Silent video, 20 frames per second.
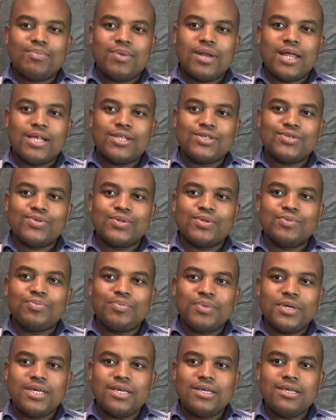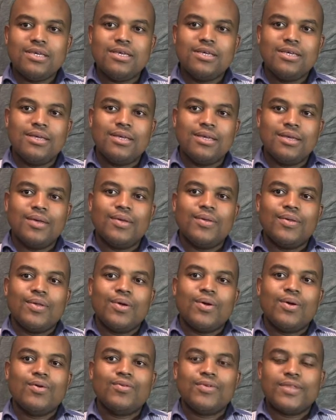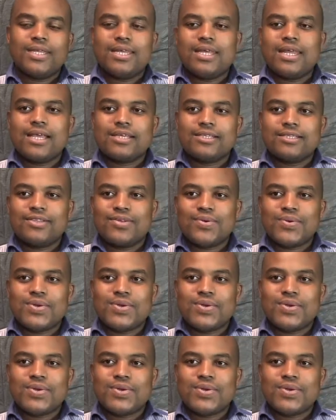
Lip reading: plans will be over the next